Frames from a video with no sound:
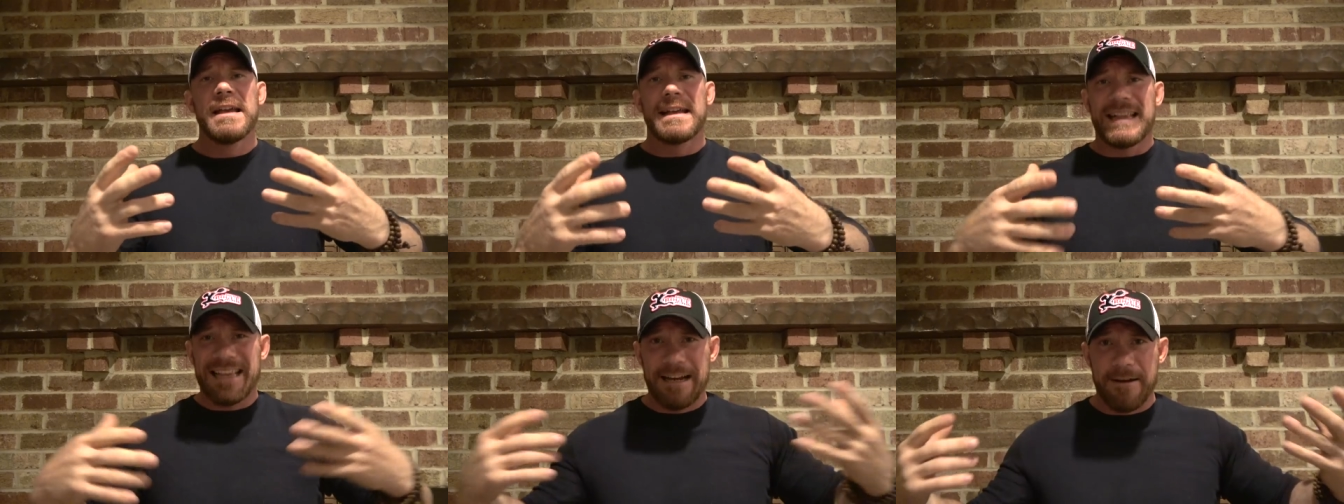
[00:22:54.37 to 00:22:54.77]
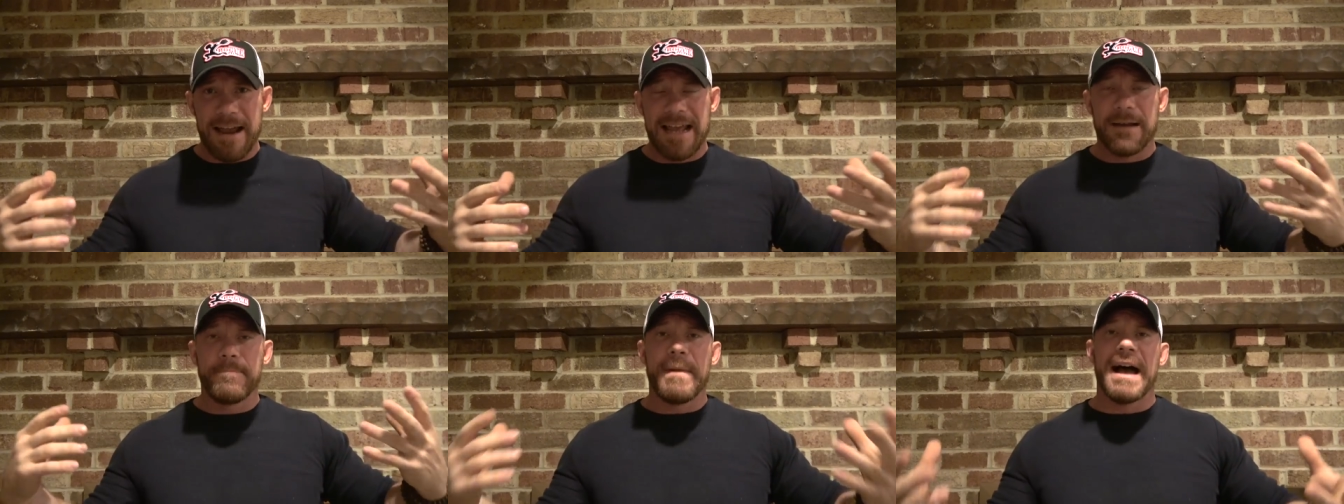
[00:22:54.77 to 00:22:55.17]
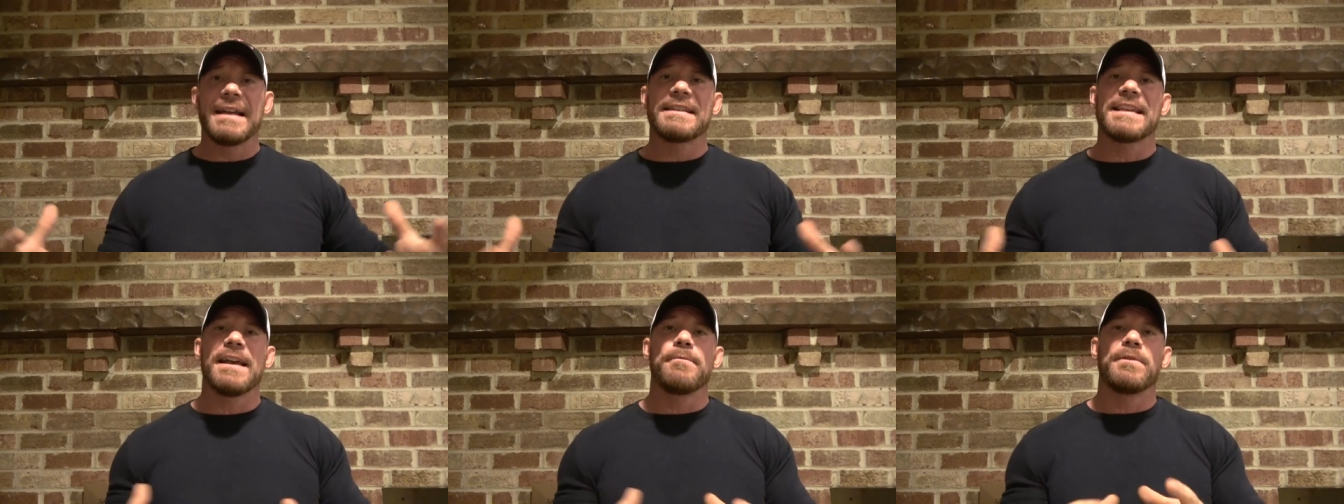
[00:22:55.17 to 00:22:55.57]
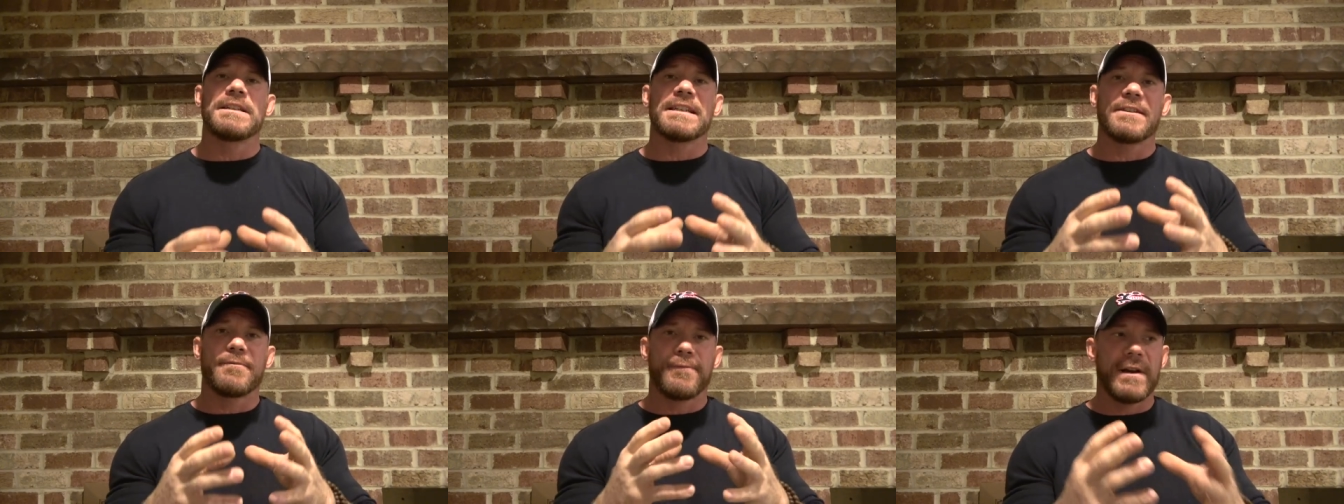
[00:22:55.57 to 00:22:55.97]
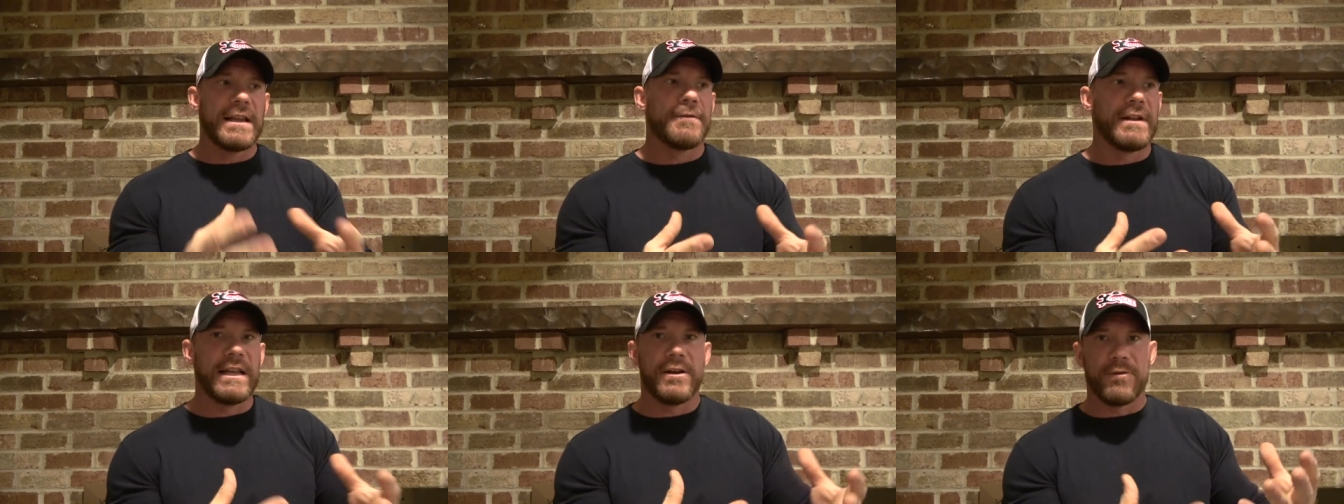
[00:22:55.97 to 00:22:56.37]
clear-headed mindset, which is
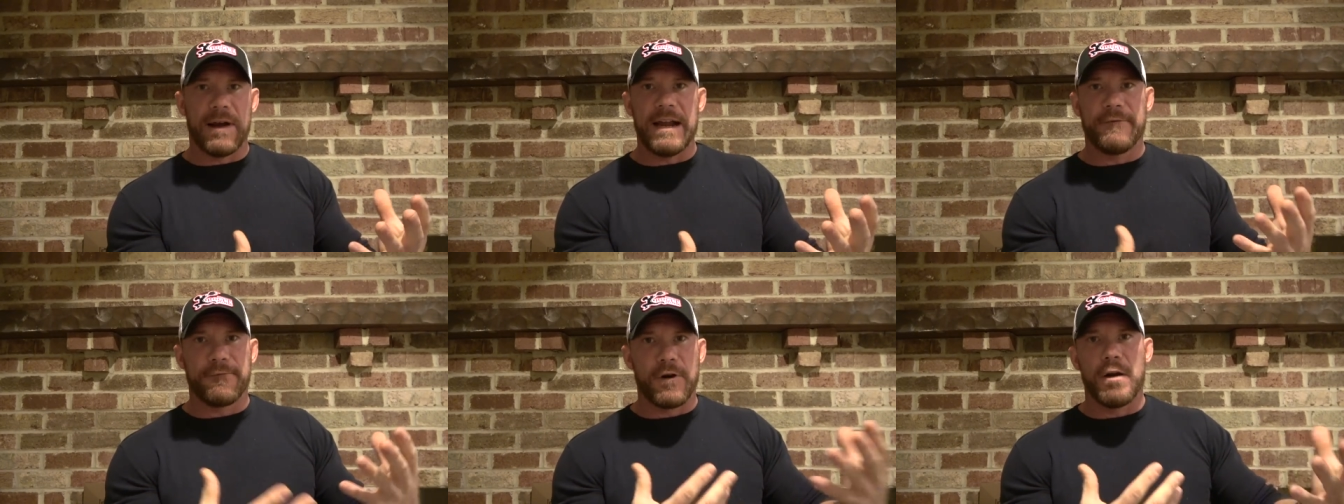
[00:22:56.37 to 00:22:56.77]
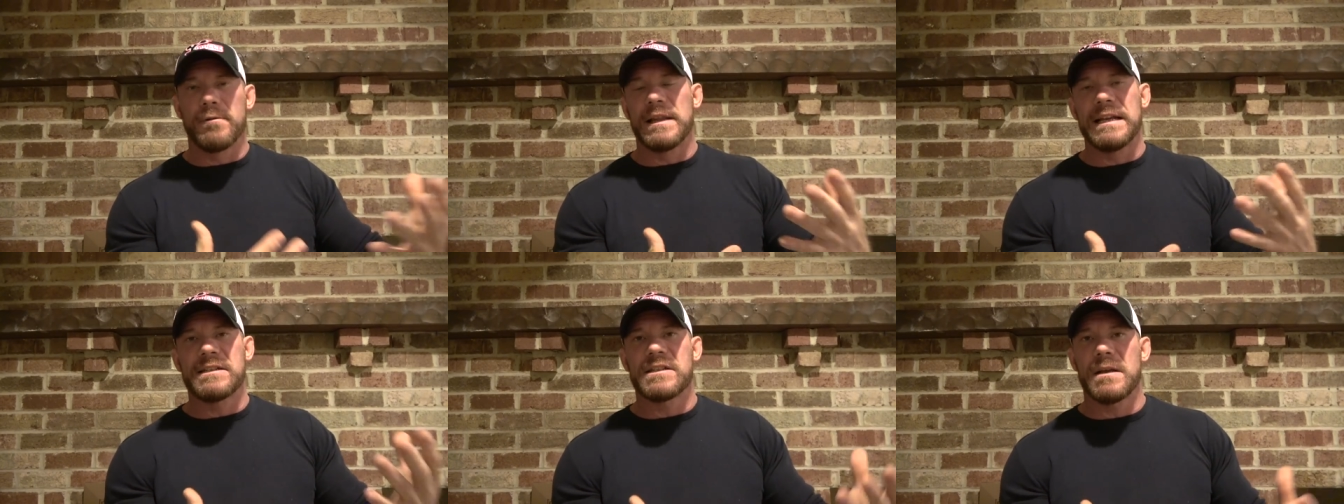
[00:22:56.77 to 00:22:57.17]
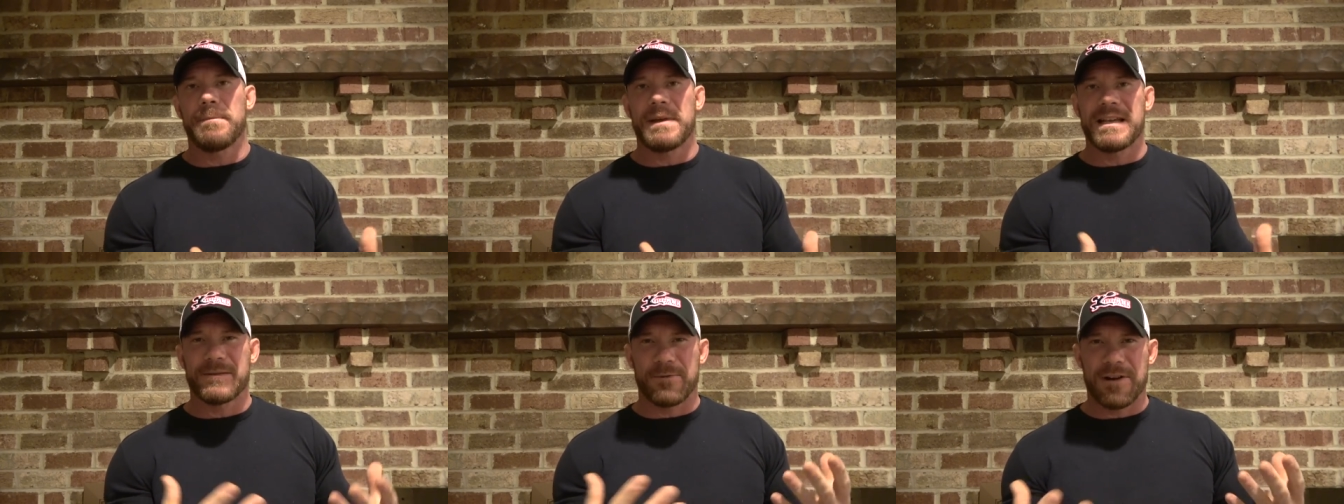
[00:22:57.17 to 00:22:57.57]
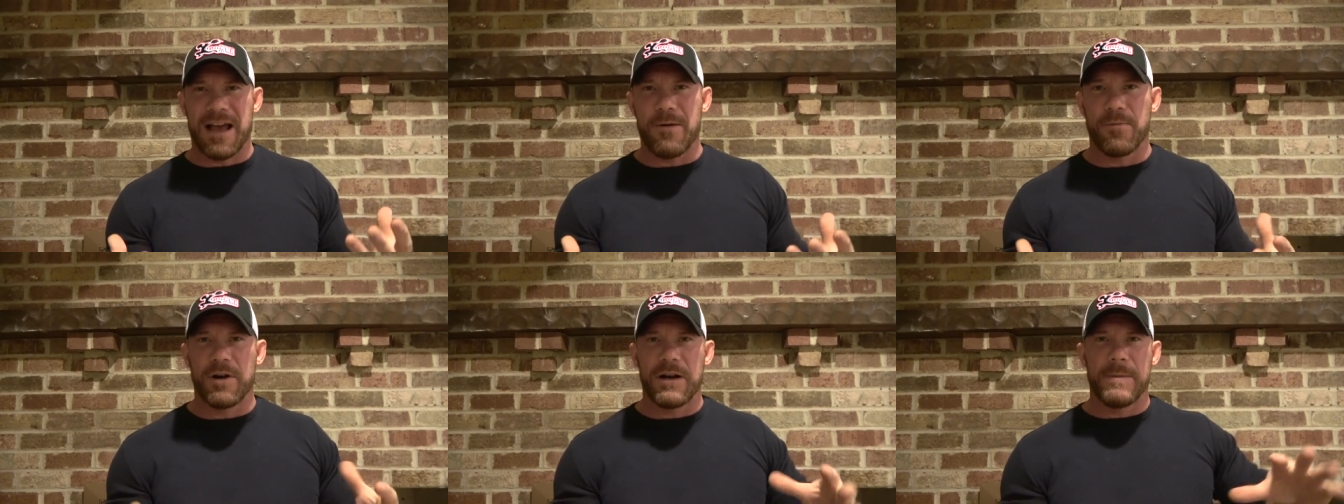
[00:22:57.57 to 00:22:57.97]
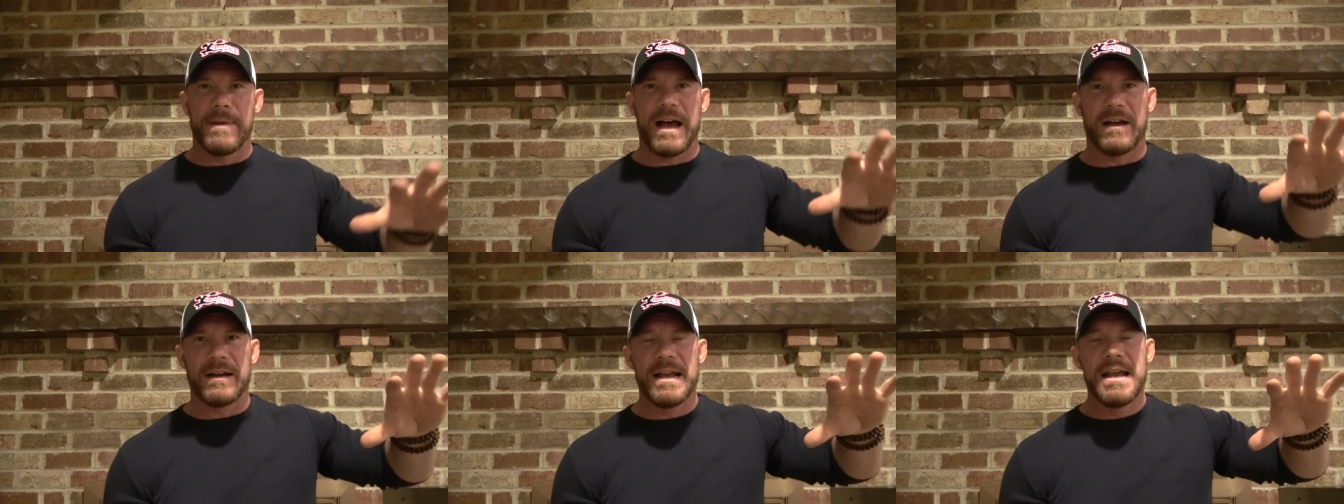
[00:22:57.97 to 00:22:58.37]
really, really great for our relationship because we're not worried
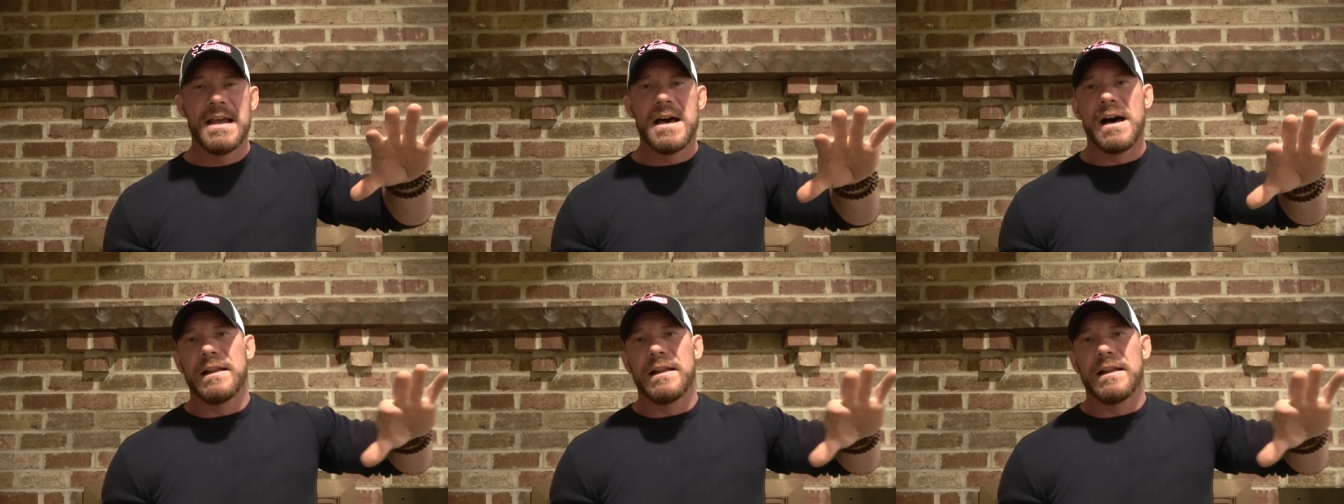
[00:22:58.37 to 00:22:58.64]
about